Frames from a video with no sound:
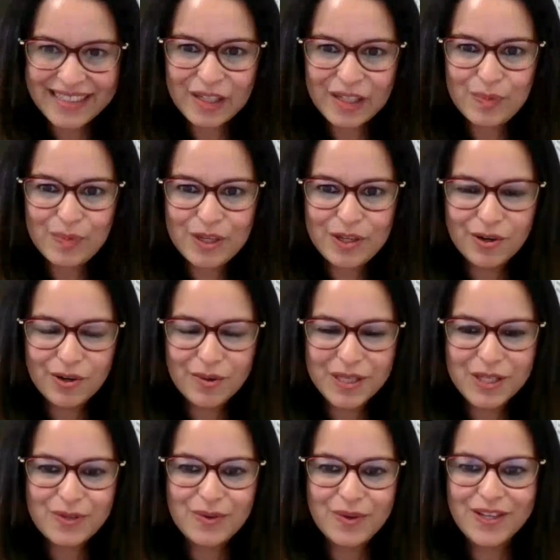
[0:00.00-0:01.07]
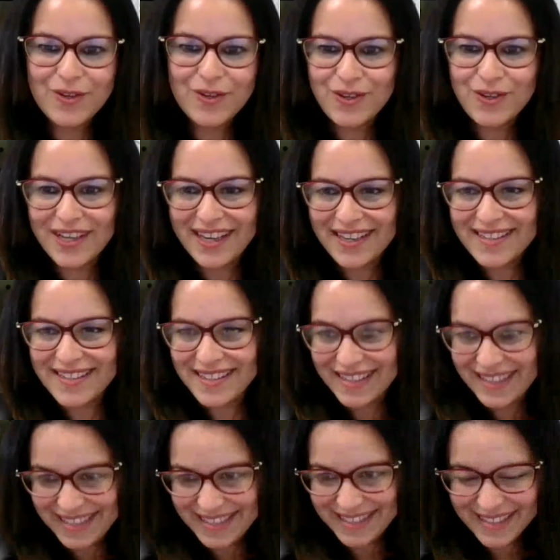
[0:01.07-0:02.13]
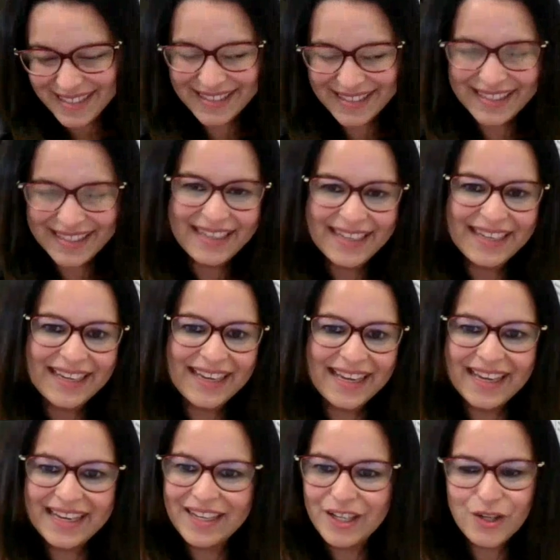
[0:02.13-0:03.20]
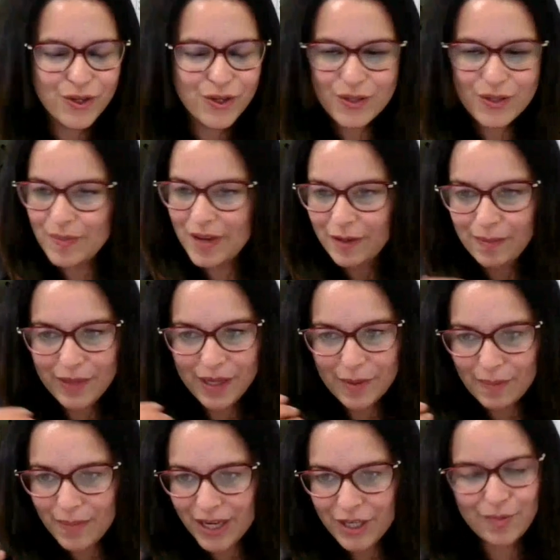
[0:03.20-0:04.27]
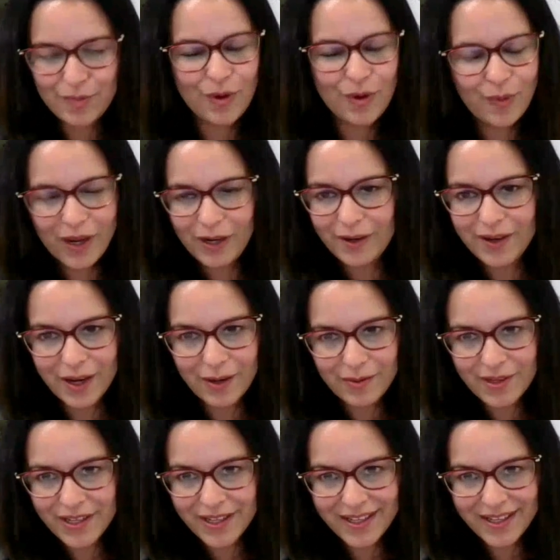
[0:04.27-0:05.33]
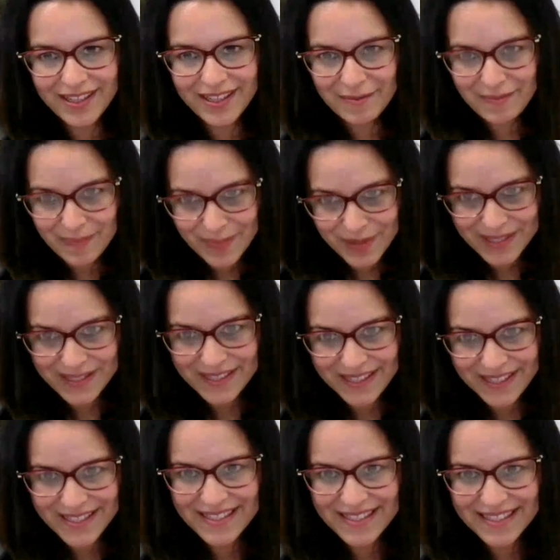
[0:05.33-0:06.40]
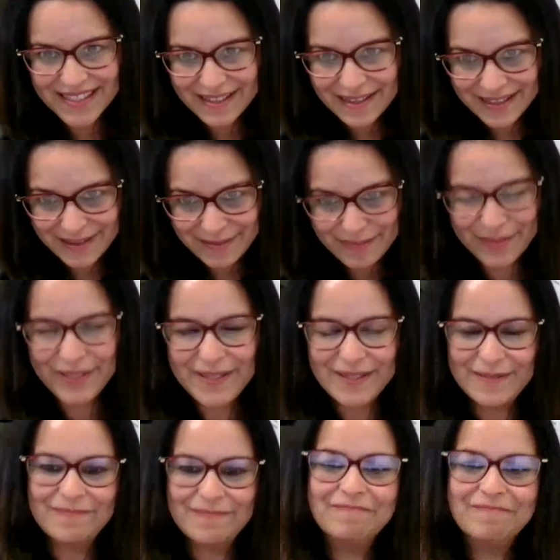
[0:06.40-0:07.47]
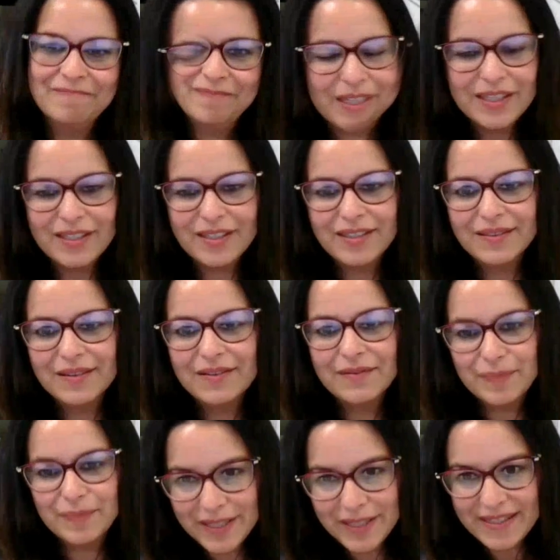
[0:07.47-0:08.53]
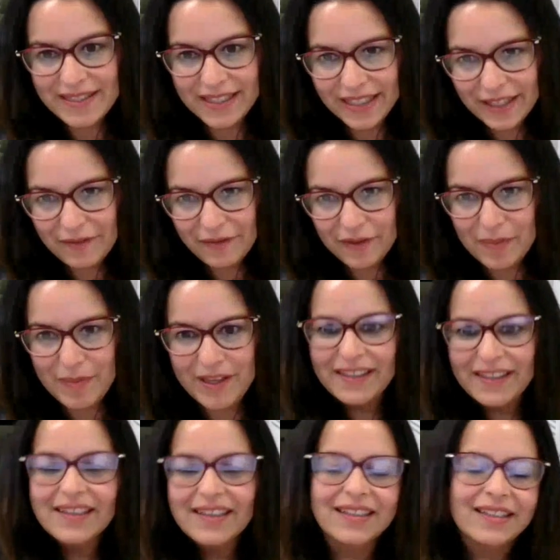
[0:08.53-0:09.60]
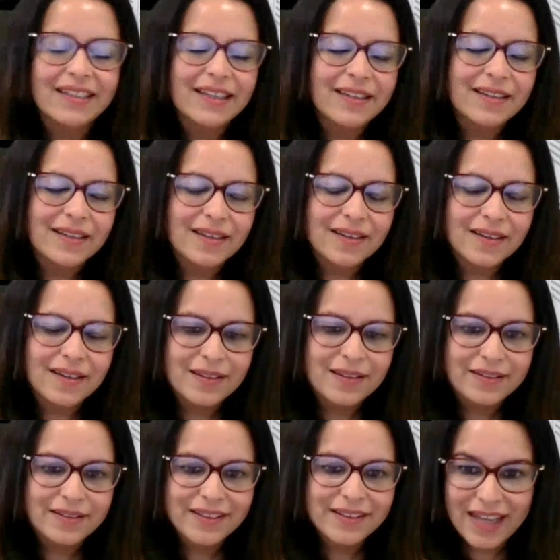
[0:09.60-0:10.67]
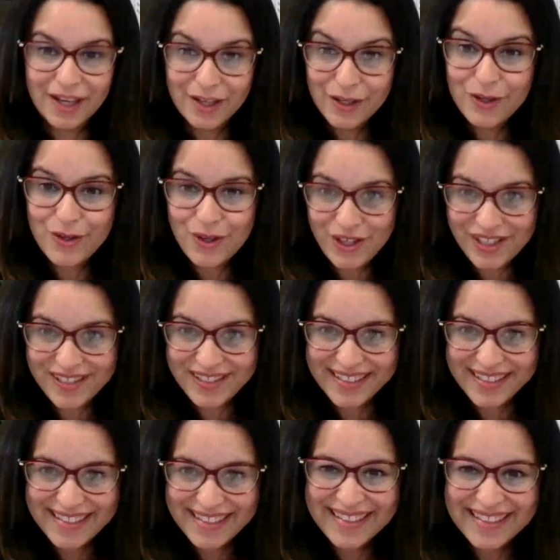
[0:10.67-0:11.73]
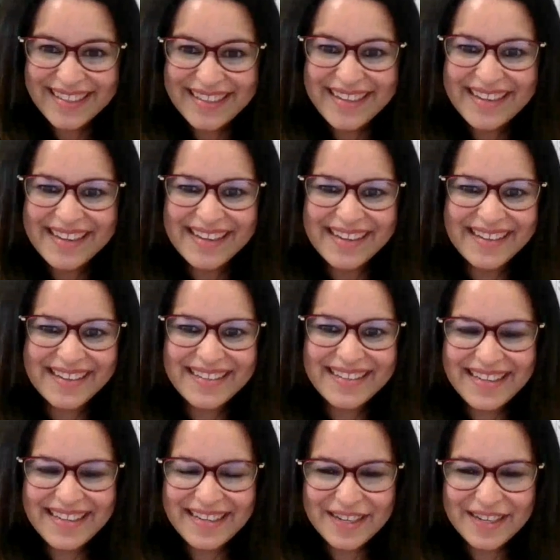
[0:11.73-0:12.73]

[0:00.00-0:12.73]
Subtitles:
It helped me grow and stretch as a leader. And it just made me a much more well-rounded business person. But personally, for me, I needed courage. I